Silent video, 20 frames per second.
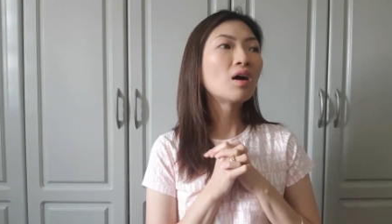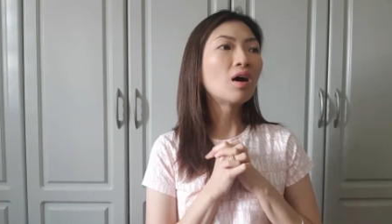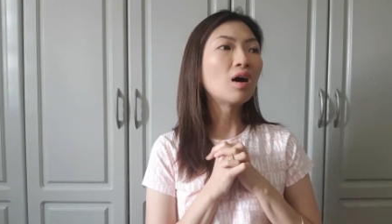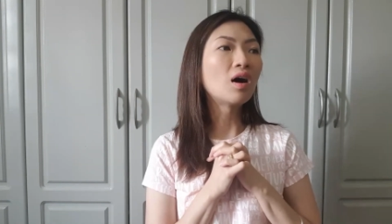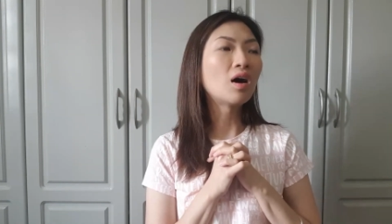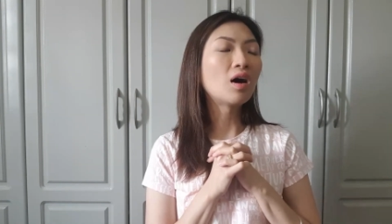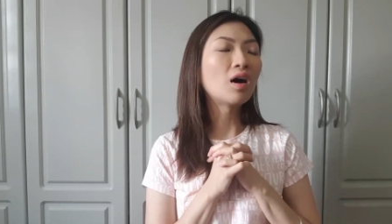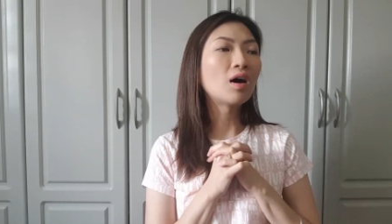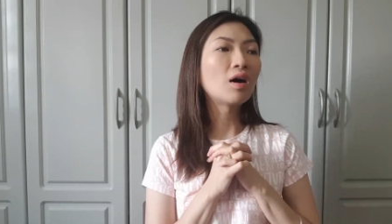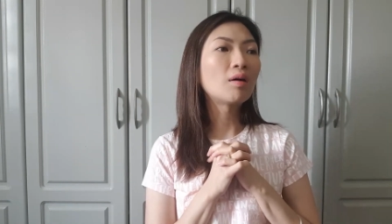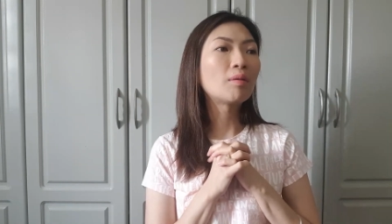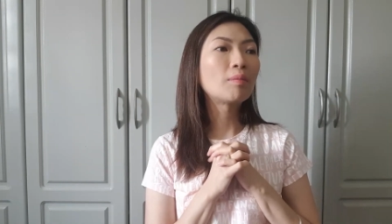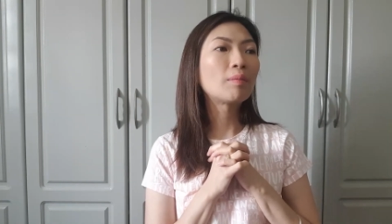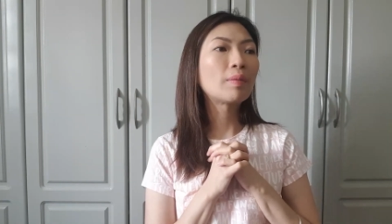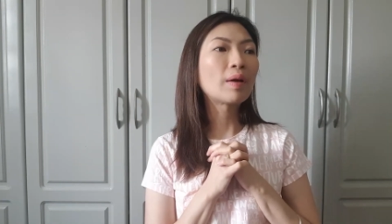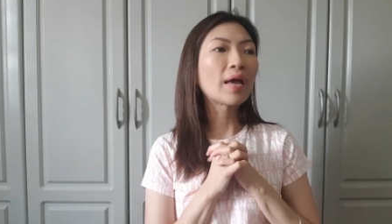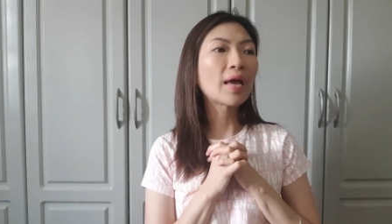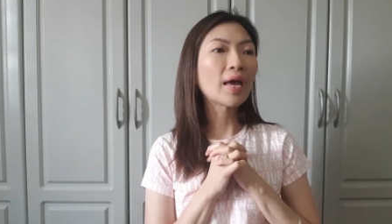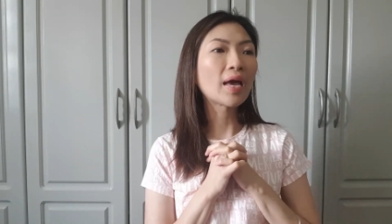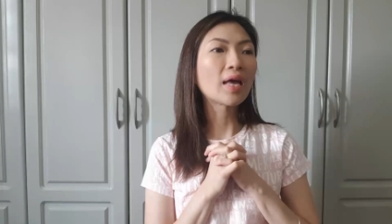
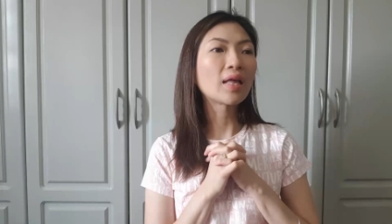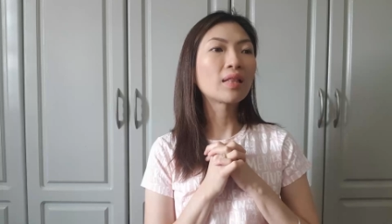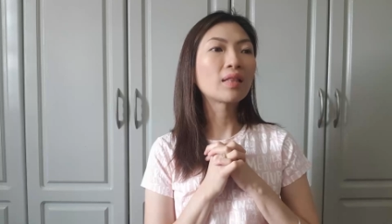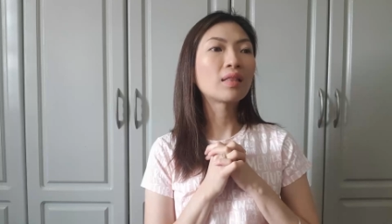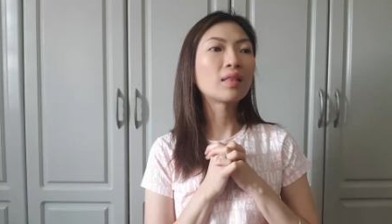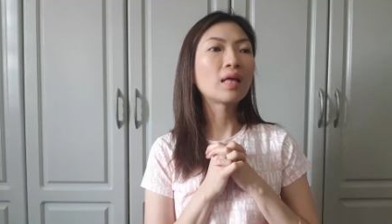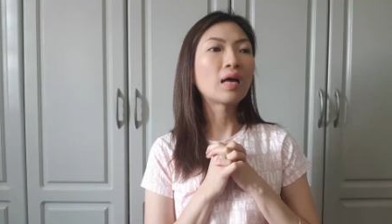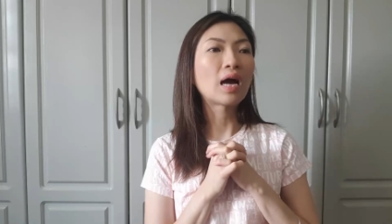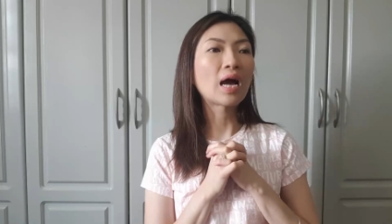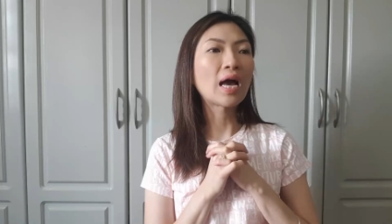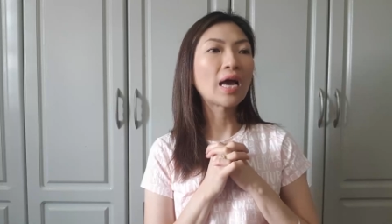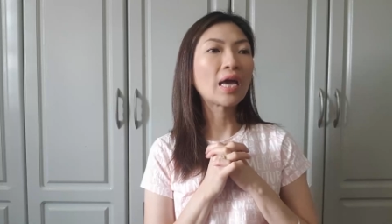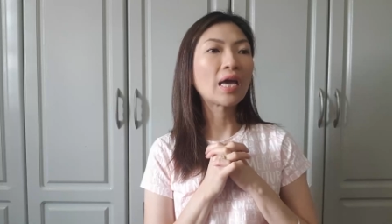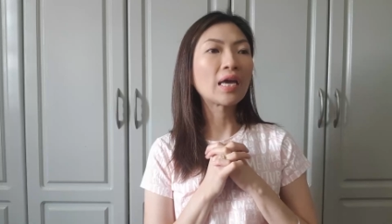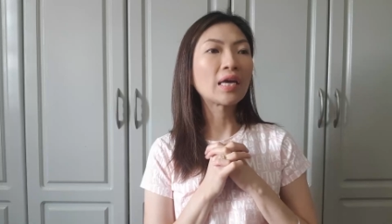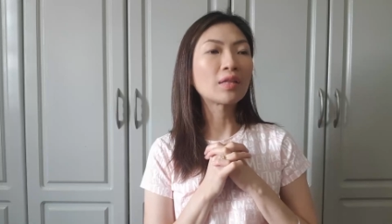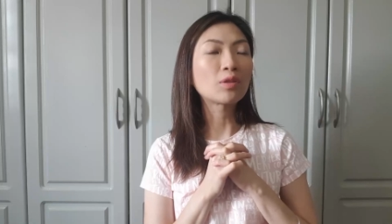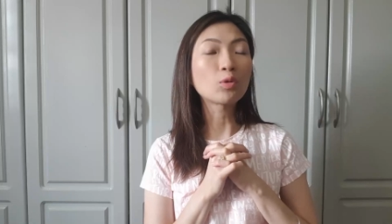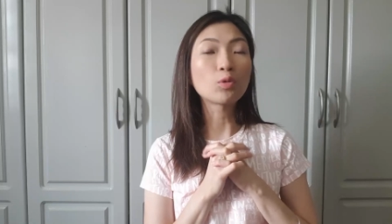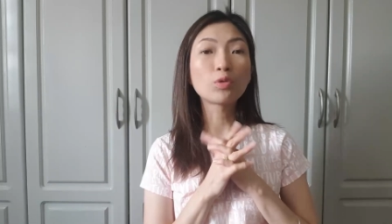And
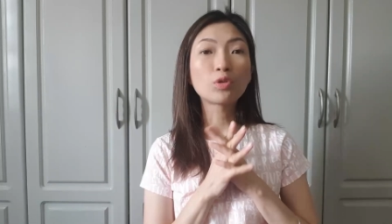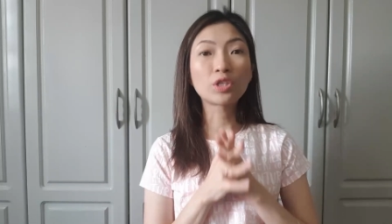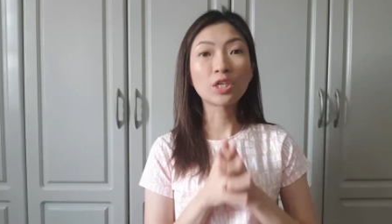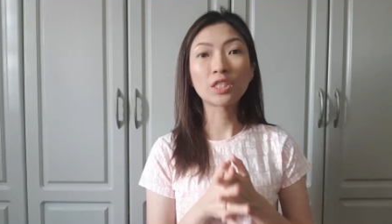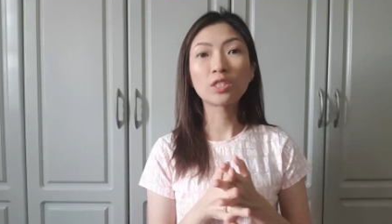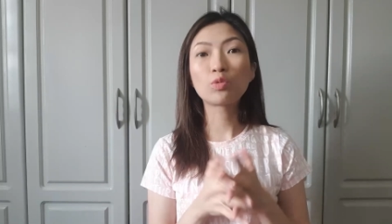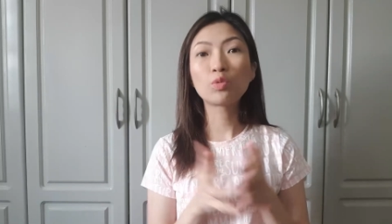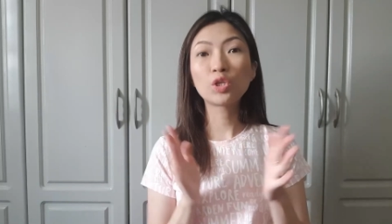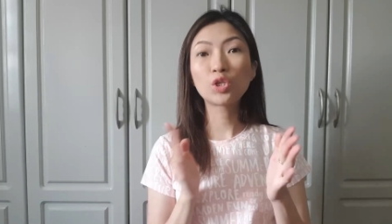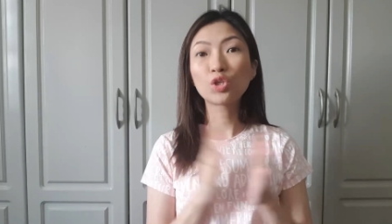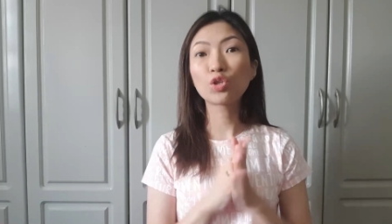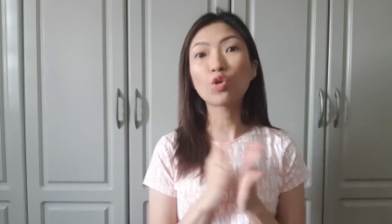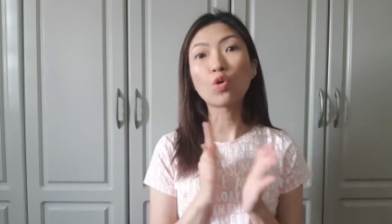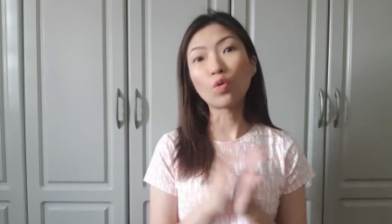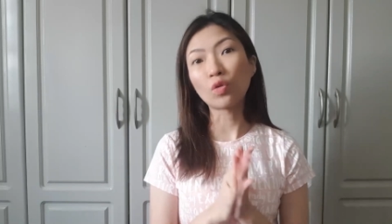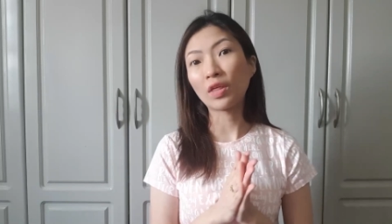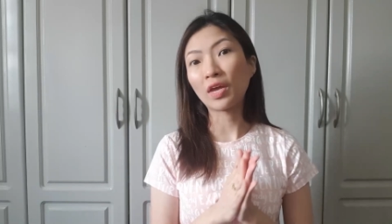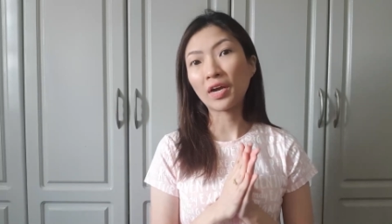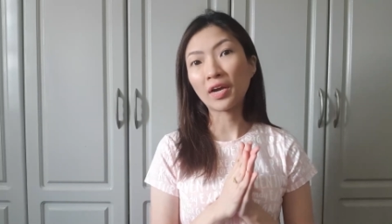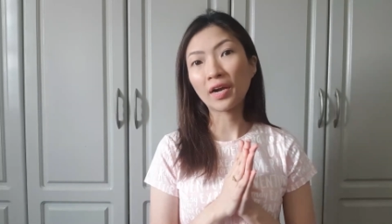I told Chris we should go
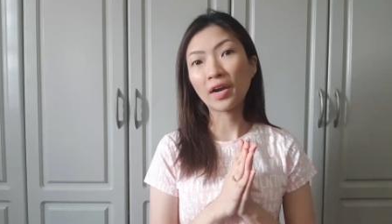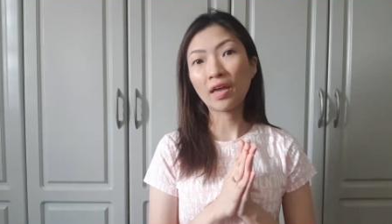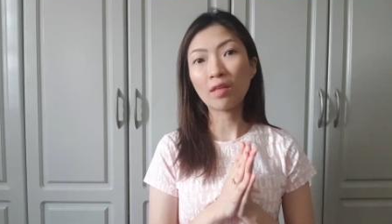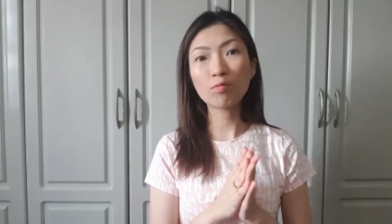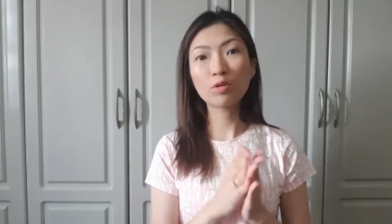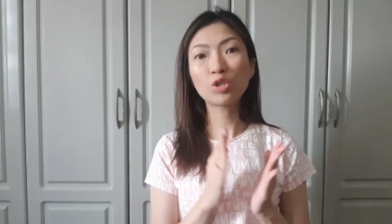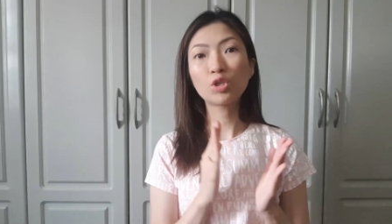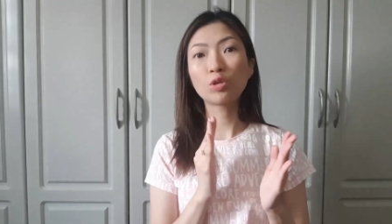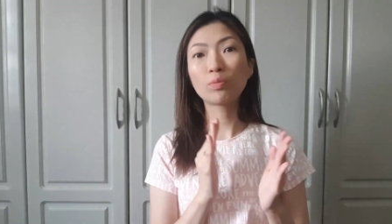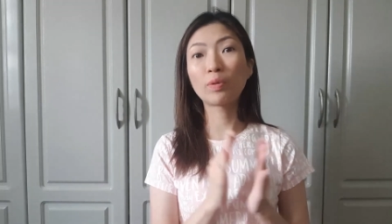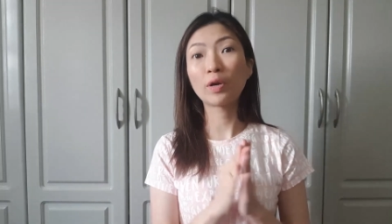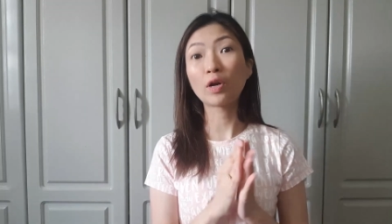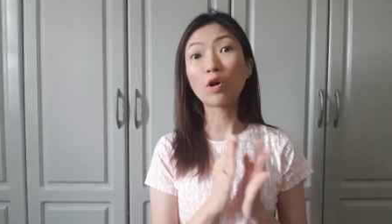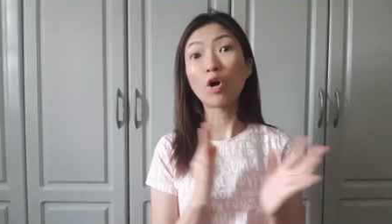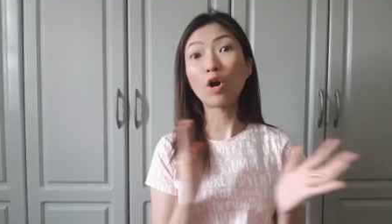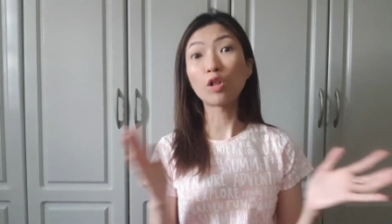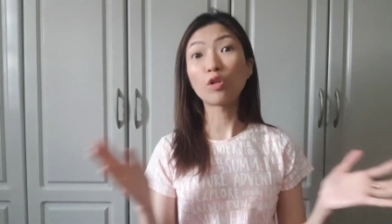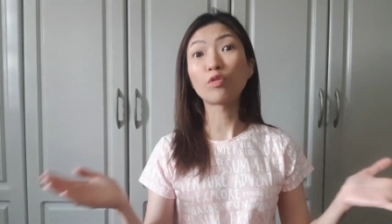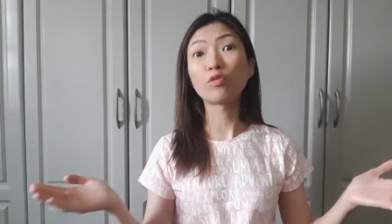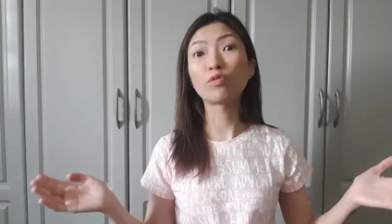there and we should bring
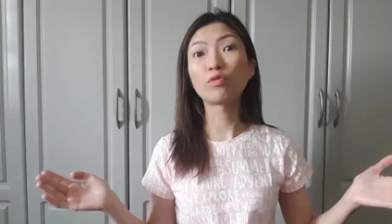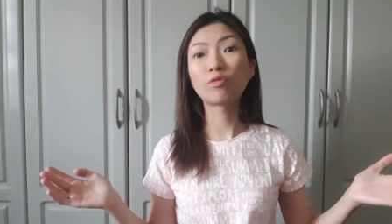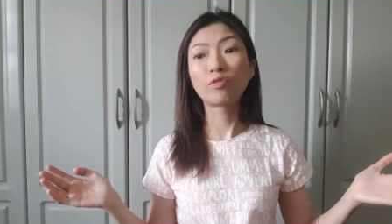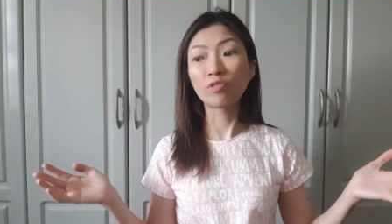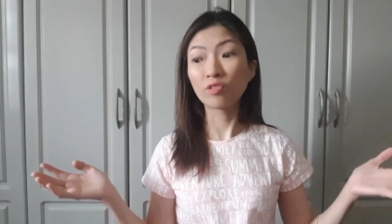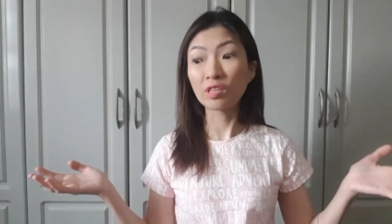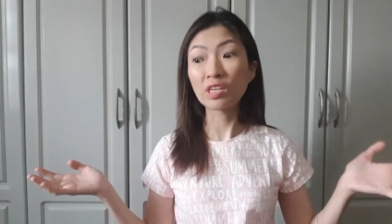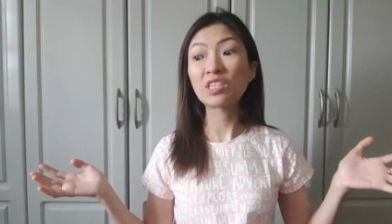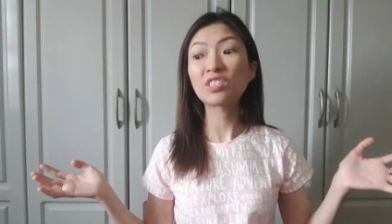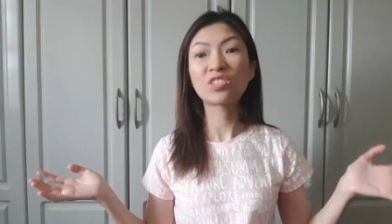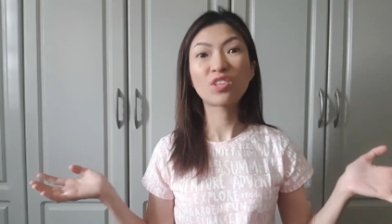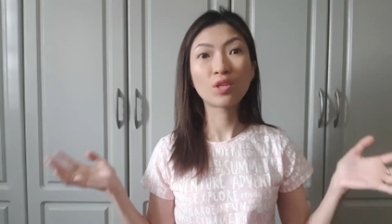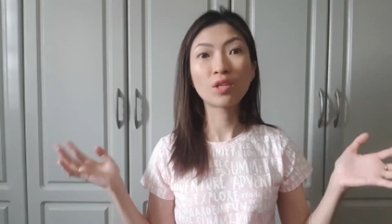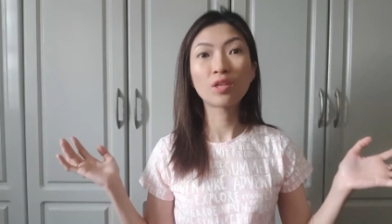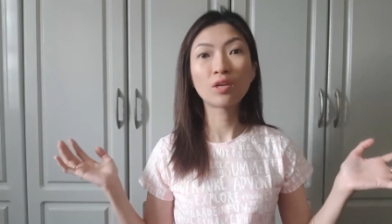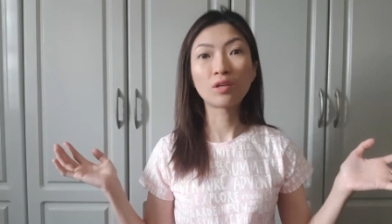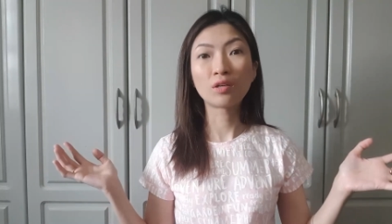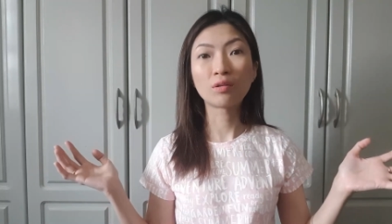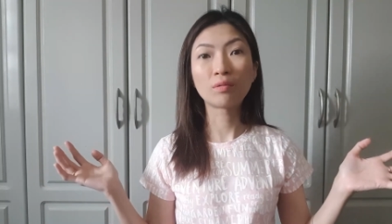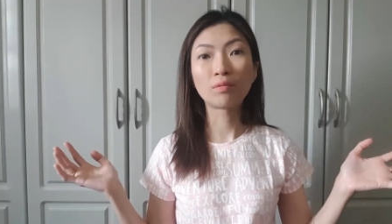all of these
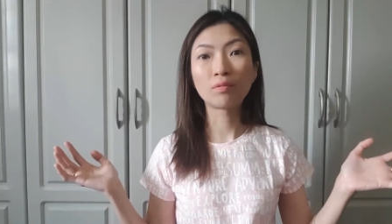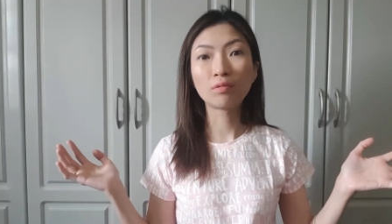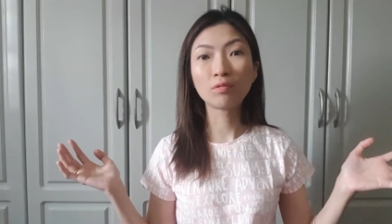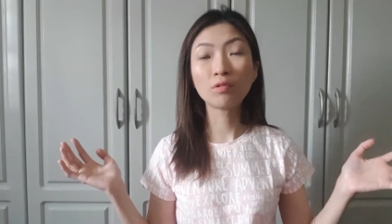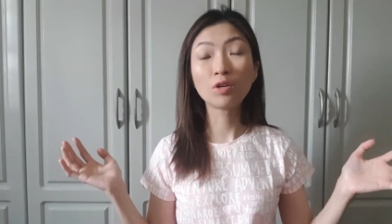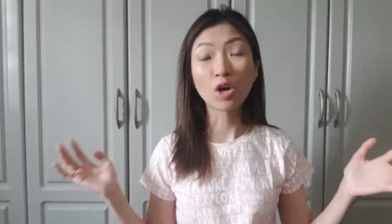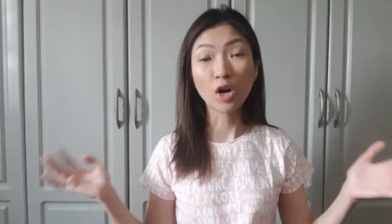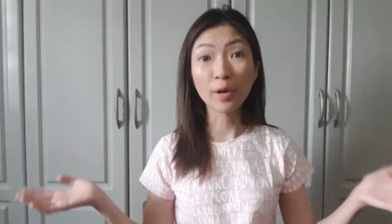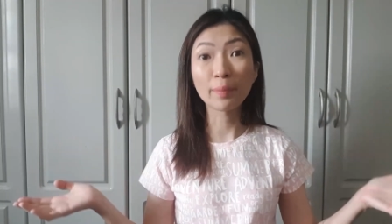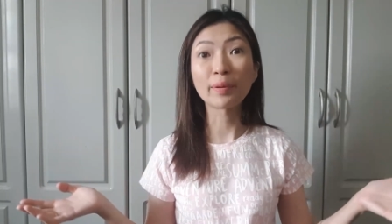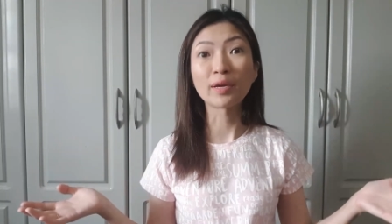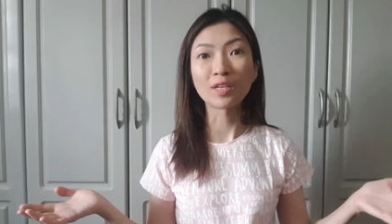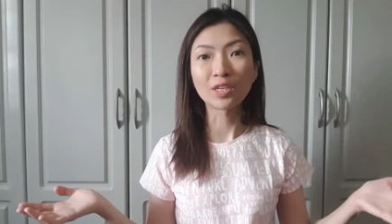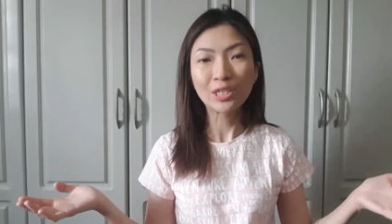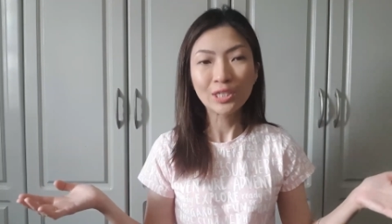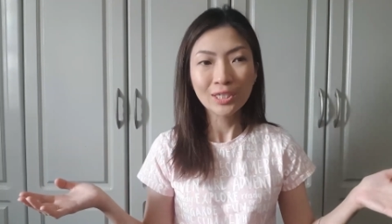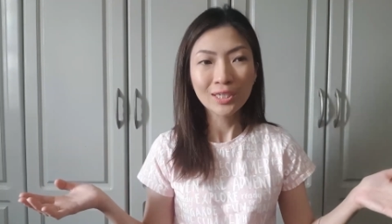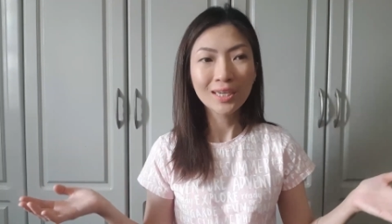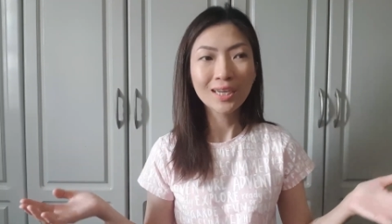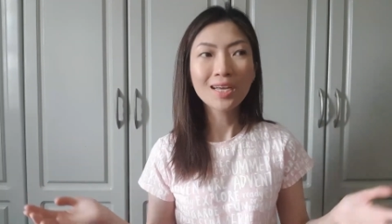
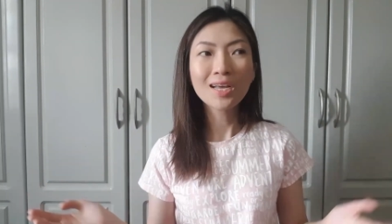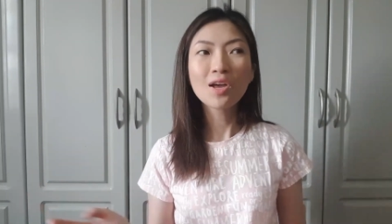garbage.